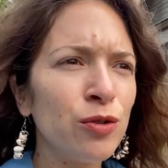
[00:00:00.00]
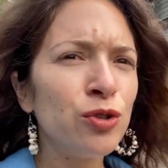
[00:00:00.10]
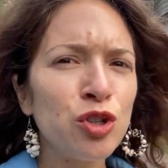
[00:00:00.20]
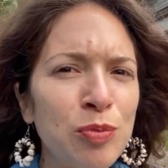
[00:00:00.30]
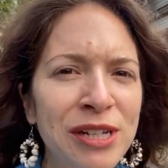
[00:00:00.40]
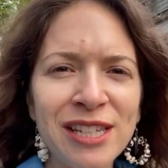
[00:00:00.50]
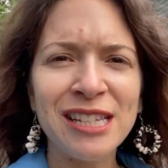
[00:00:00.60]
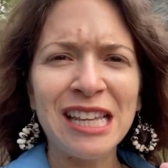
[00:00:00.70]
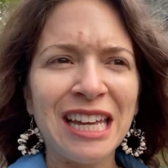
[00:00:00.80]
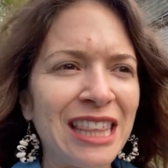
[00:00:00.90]
Užupis
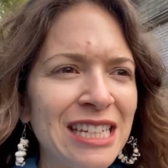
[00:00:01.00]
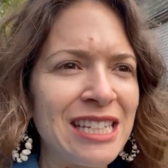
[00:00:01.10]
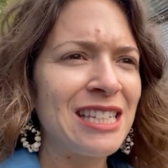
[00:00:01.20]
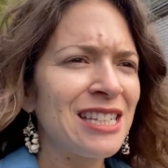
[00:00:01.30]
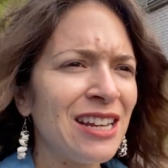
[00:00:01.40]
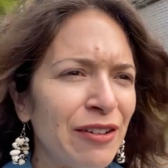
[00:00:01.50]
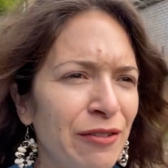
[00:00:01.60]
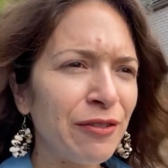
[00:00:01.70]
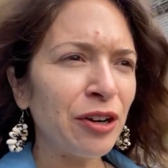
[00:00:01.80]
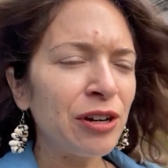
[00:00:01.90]
is like this
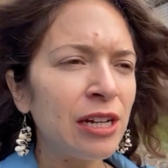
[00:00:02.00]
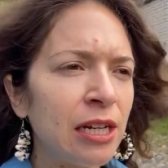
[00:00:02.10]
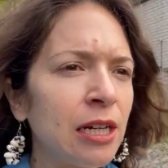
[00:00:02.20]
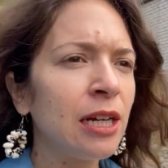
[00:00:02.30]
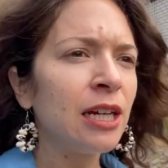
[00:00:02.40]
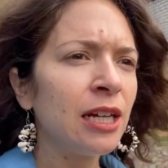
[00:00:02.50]
very